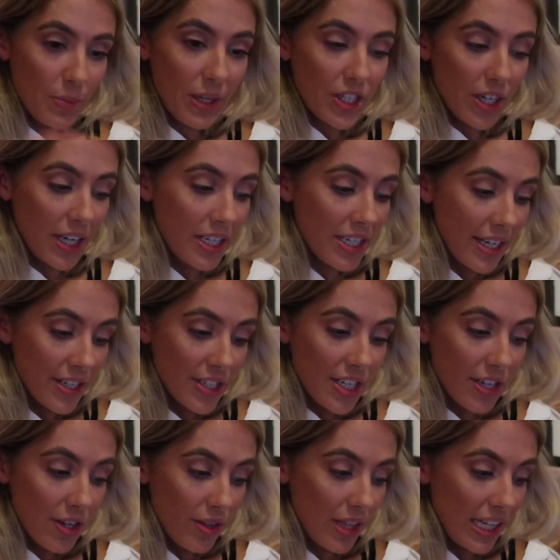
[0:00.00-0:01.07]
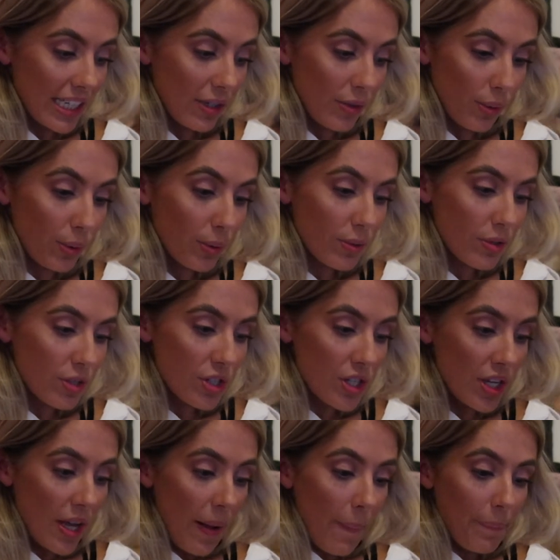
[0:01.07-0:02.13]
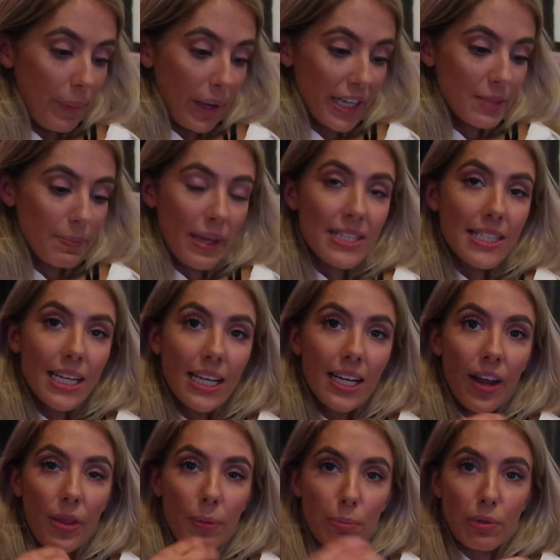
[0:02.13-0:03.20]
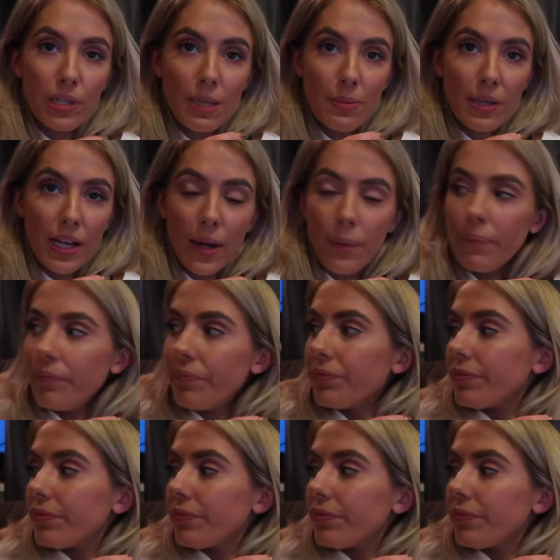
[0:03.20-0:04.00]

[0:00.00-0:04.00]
which I didn't actually know they'd launched, but it's basically like the premier,